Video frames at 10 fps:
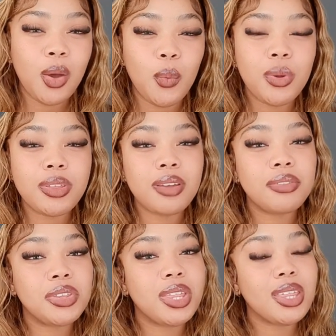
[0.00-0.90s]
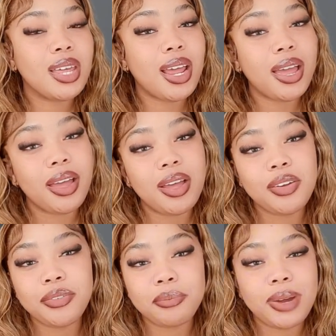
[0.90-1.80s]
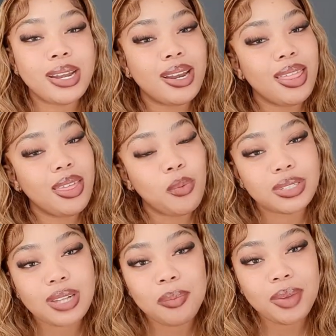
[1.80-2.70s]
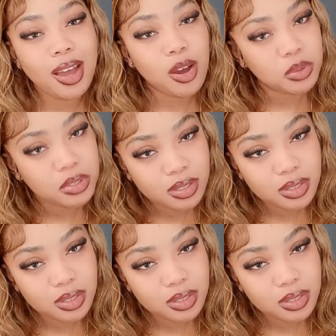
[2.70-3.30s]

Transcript: with everything that I had, but nothing was coming out.